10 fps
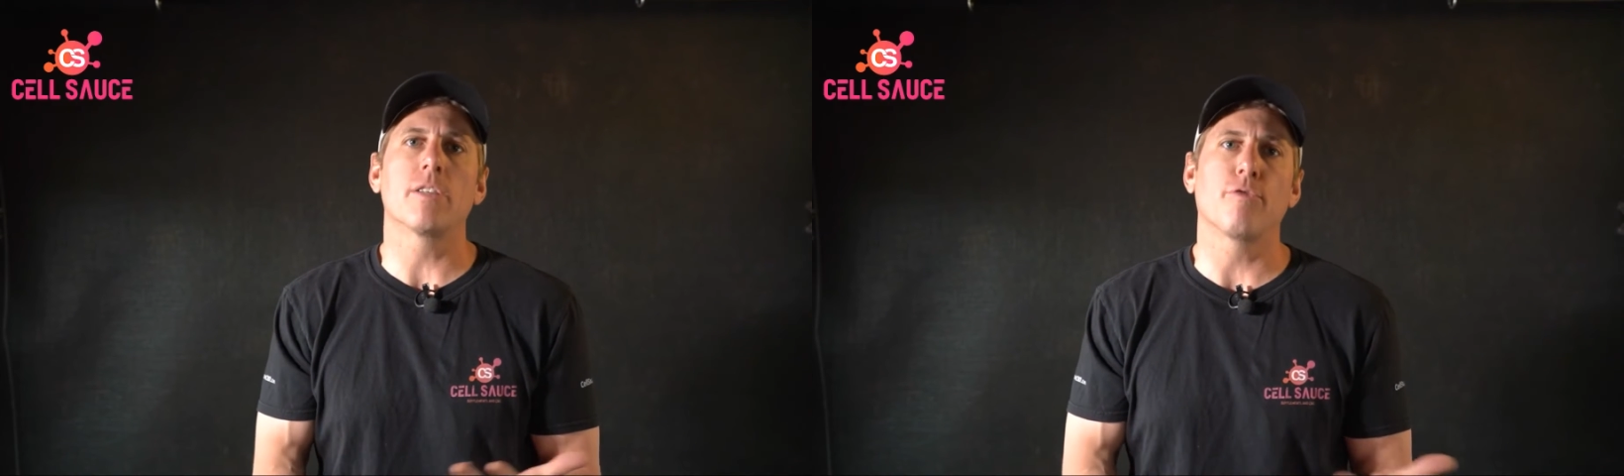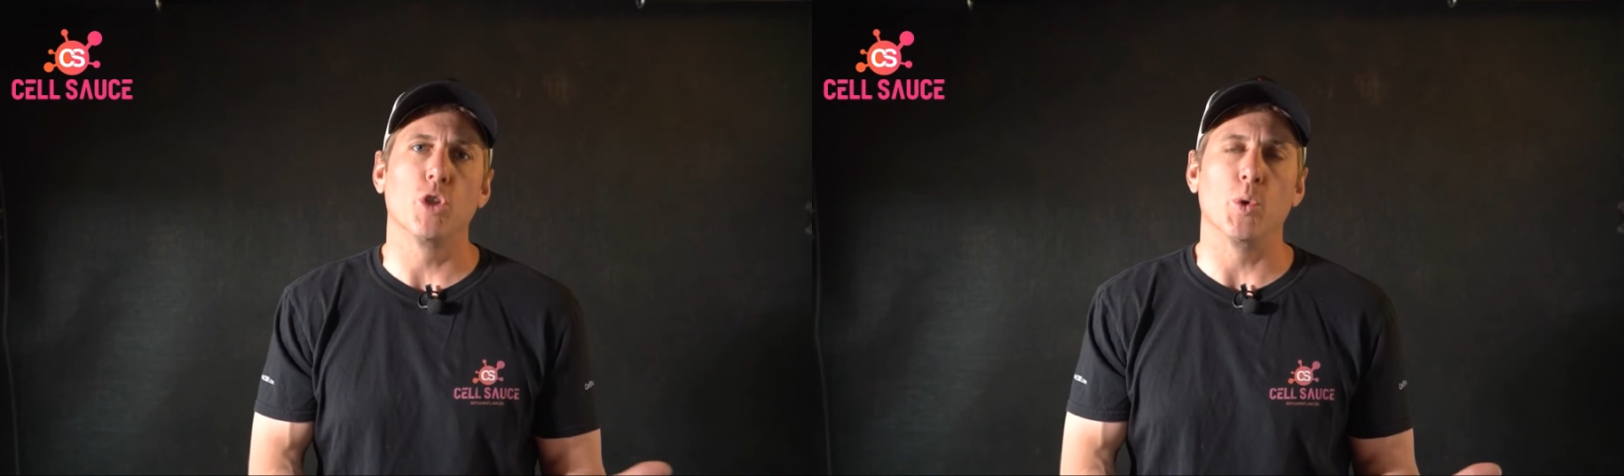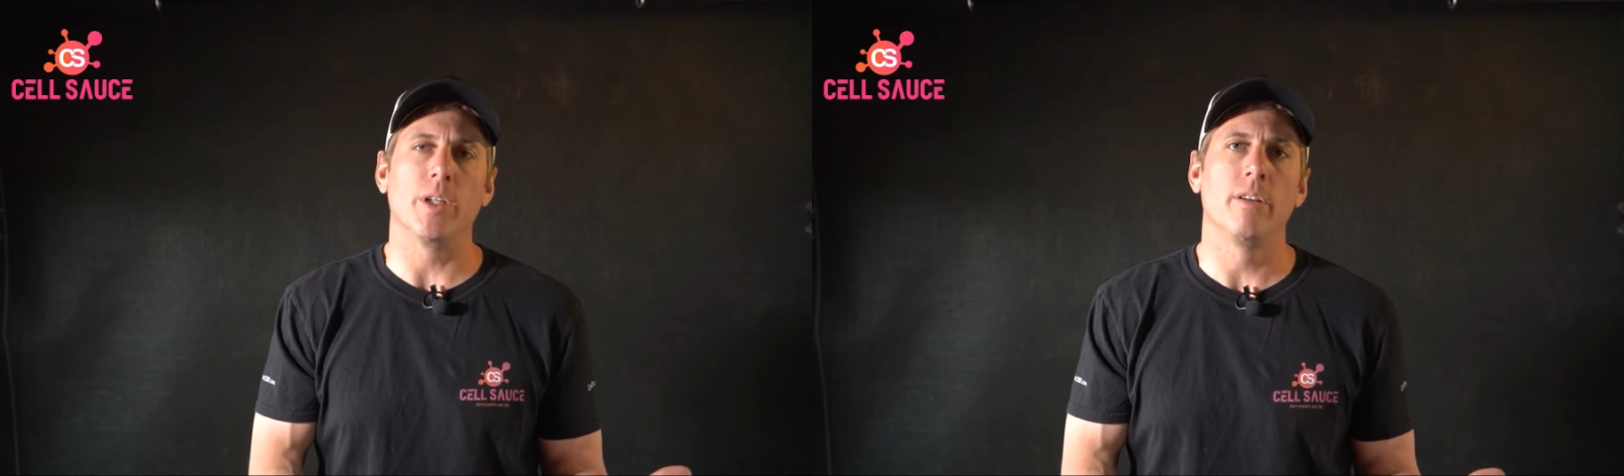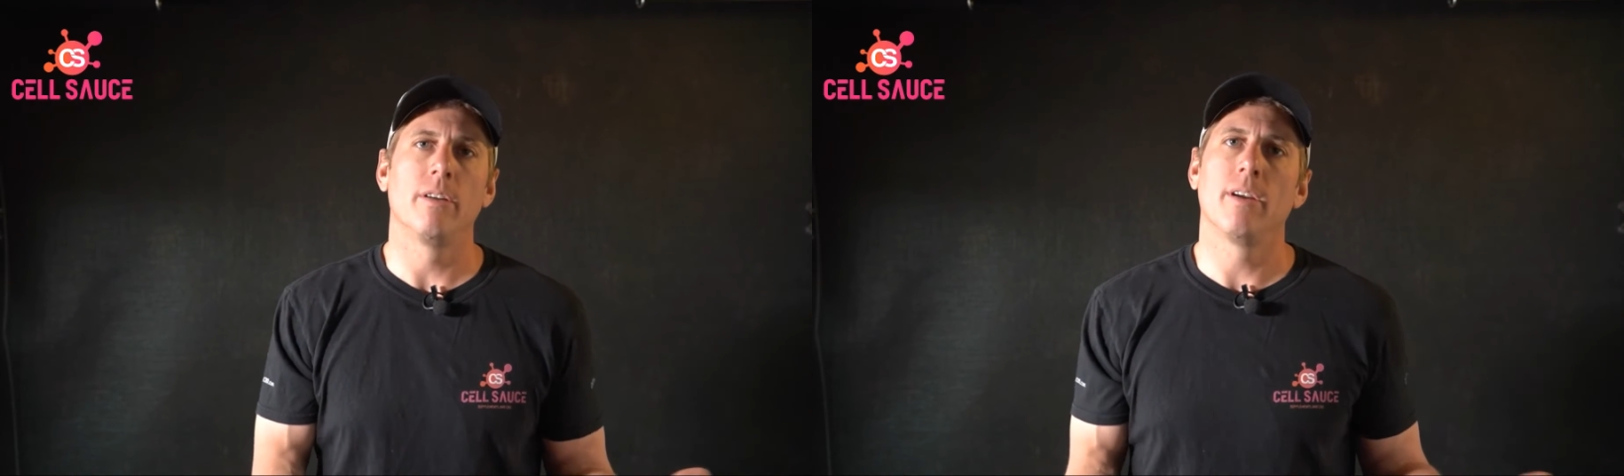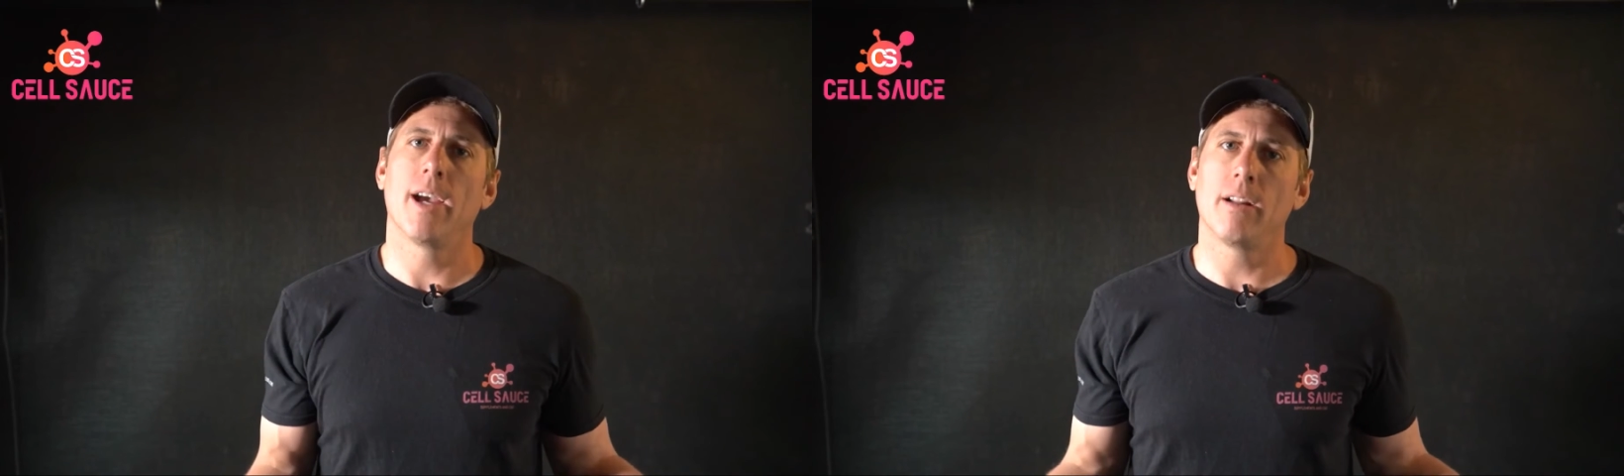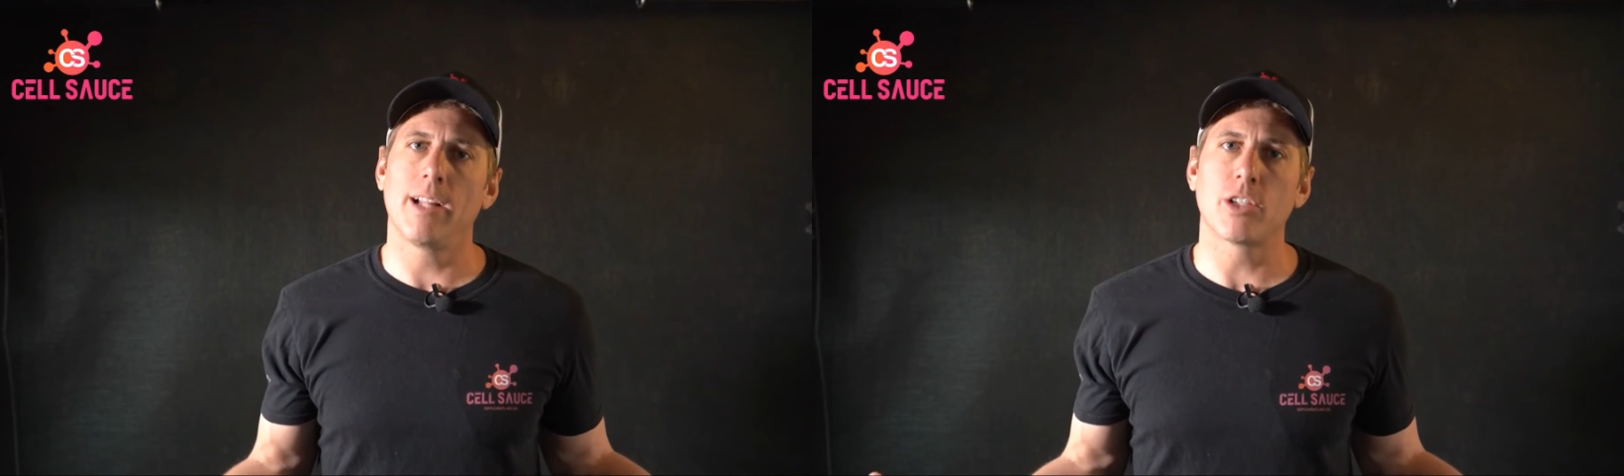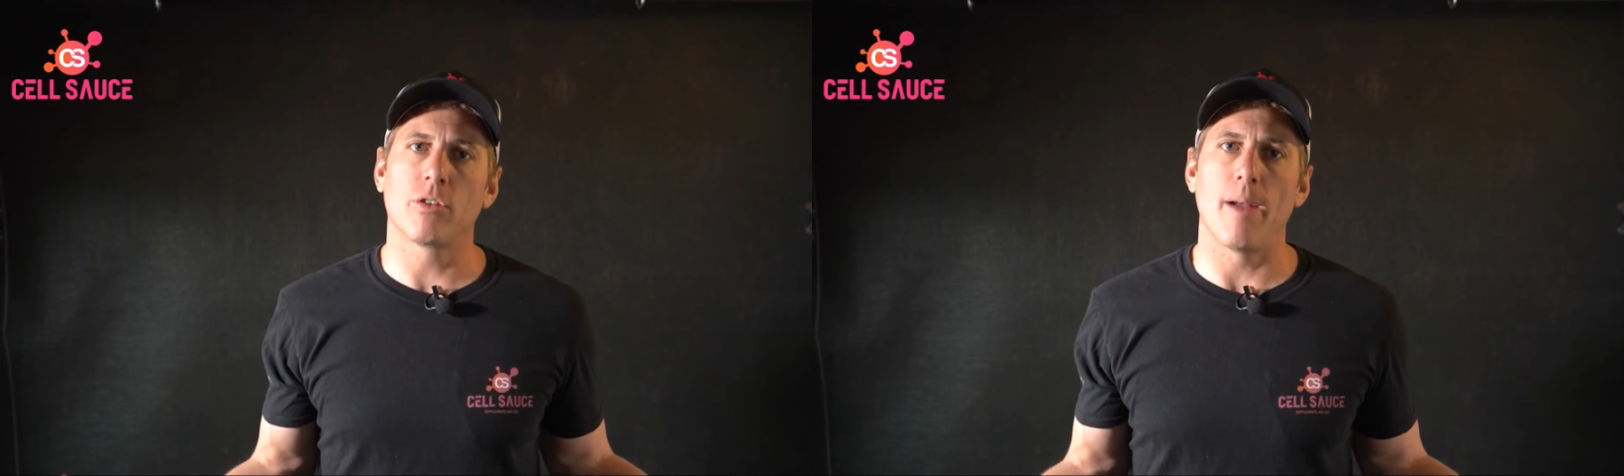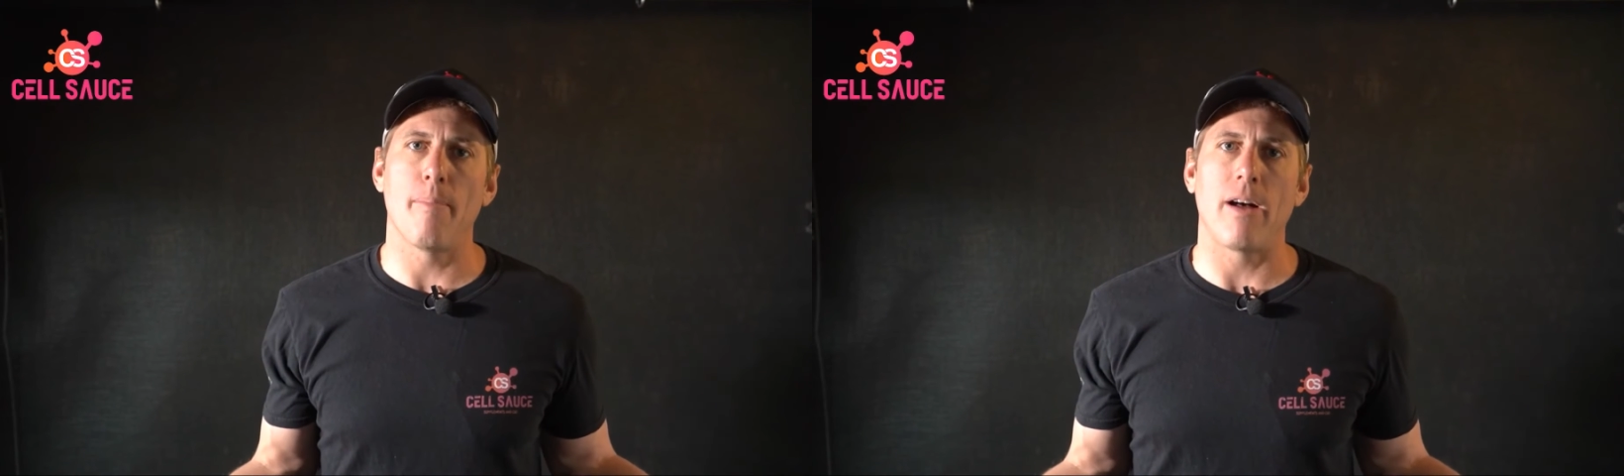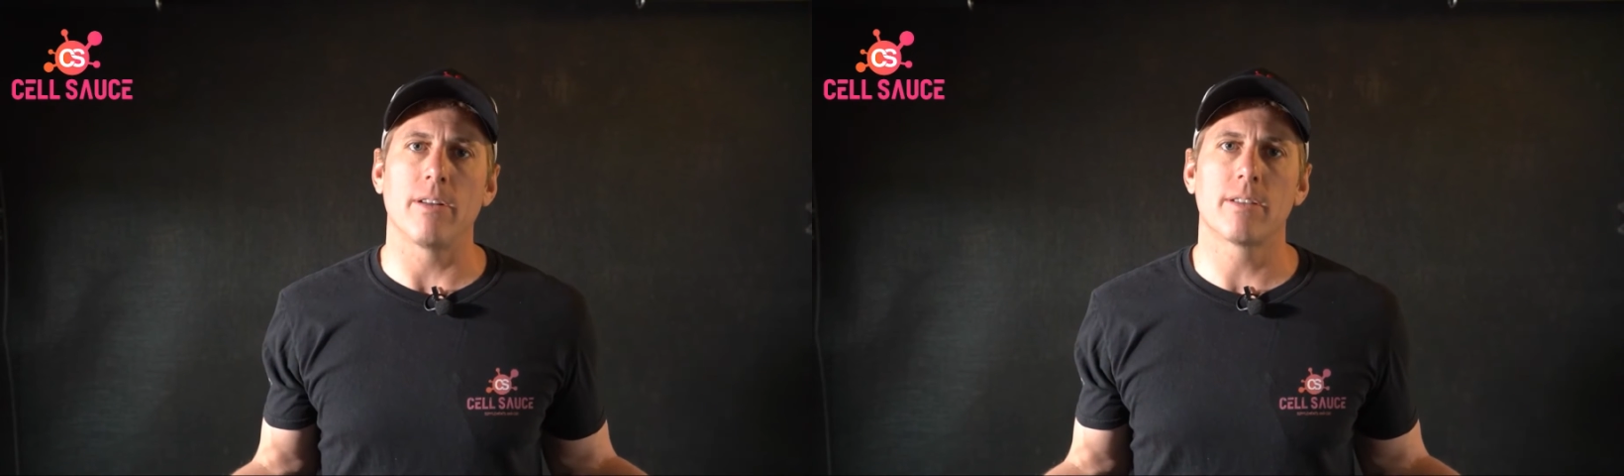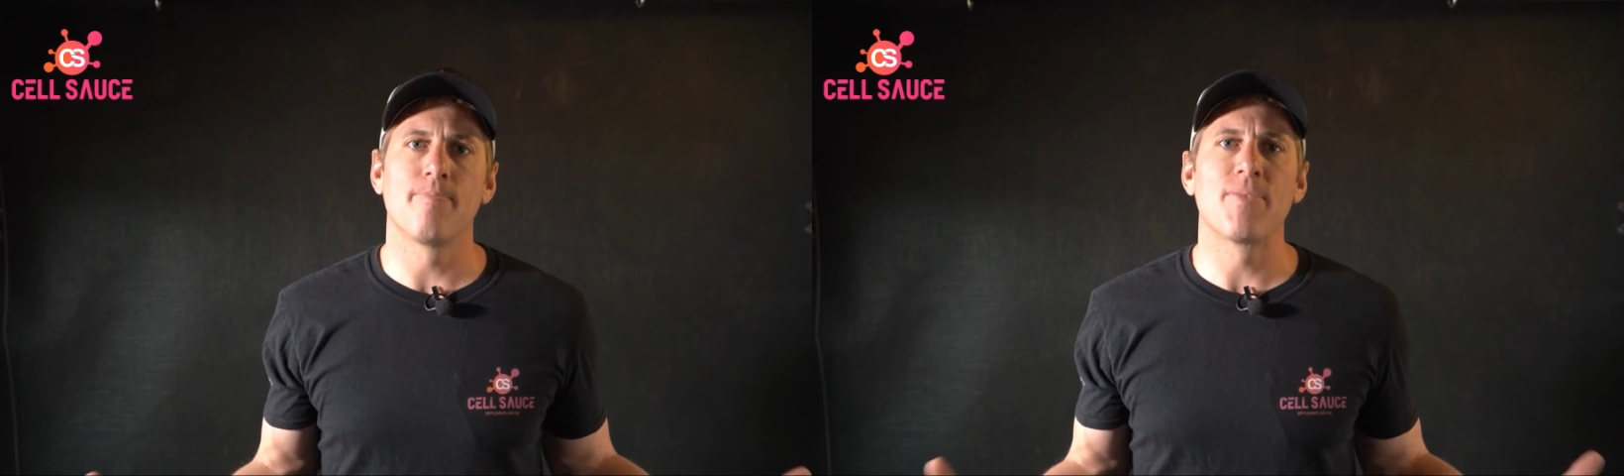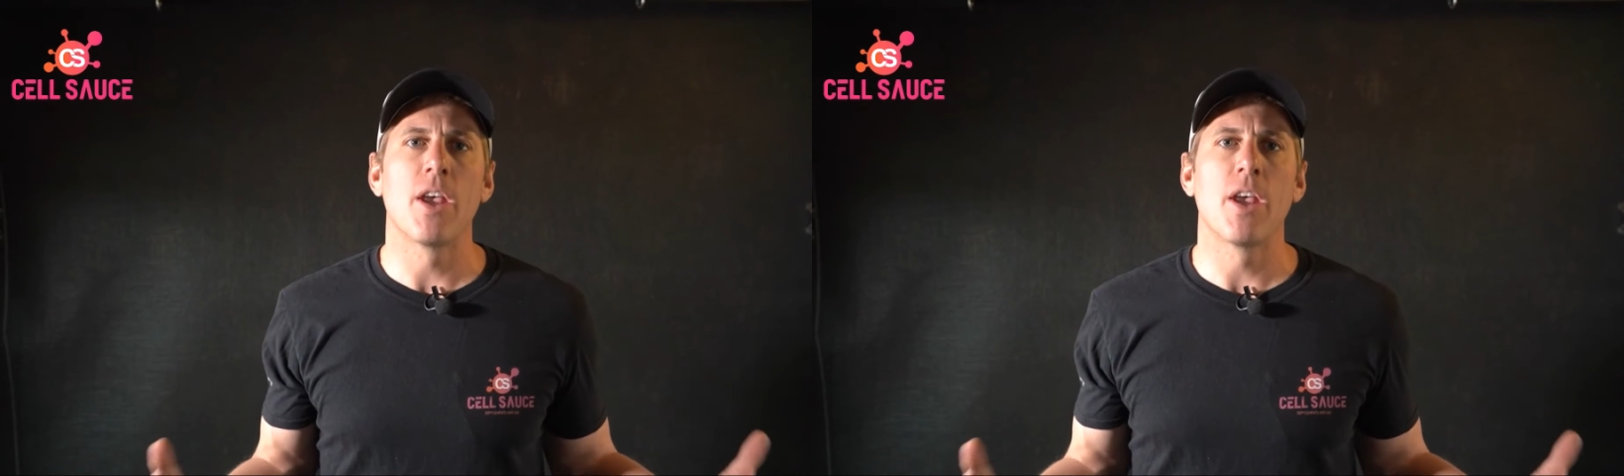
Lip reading: fluid and electrolyte balance.